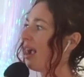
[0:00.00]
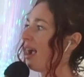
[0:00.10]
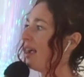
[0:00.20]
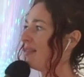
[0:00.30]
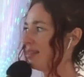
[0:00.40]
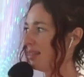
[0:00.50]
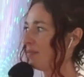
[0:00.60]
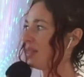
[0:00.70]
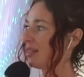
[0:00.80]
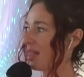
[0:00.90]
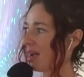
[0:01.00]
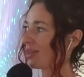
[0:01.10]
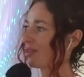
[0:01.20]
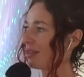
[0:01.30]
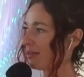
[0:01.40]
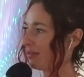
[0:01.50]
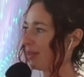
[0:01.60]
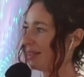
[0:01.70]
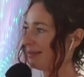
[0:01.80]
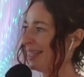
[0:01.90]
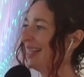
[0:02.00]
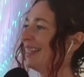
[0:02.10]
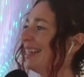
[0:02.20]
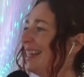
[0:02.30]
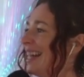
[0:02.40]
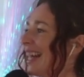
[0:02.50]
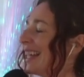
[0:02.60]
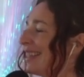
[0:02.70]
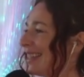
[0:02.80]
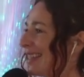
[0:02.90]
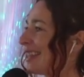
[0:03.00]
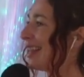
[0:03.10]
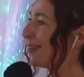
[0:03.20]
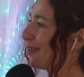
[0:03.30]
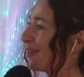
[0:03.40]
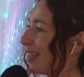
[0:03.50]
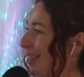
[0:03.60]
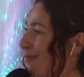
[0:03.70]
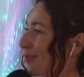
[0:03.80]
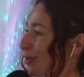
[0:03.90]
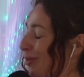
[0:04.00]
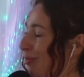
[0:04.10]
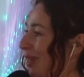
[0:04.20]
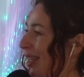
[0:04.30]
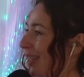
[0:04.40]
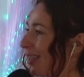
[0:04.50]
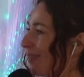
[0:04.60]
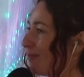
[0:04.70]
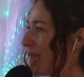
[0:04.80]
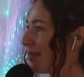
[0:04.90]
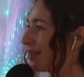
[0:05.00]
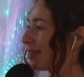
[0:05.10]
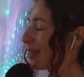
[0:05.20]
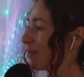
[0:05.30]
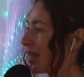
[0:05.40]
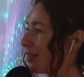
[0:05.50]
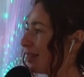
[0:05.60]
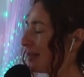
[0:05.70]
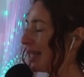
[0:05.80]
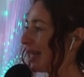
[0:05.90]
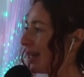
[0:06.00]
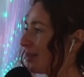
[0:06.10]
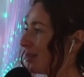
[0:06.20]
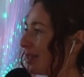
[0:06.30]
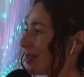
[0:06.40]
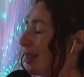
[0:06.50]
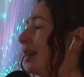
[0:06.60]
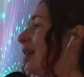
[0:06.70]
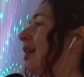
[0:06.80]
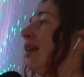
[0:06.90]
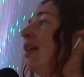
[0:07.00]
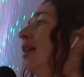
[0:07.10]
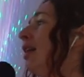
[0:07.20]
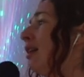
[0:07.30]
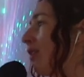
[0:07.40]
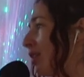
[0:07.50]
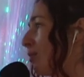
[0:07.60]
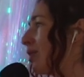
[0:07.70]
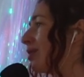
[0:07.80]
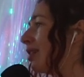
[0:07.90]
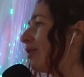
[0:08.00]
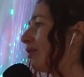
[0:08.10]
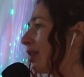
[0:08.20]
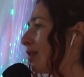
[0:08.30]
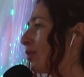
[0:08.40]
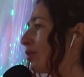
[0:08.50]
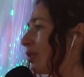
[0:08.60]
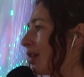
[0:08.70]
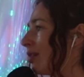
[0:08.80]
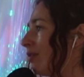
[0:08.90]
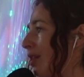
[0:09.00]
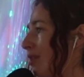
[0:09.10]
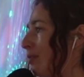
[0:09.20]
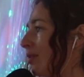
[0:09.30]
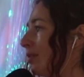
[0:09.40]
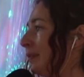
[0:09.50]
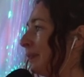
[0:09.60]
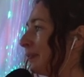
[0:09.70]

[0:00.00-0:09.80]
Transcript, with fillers: And then that means they actually love me. Because this is how the love was with my parents. Like my dad was very abusive and very emotionally unavailable.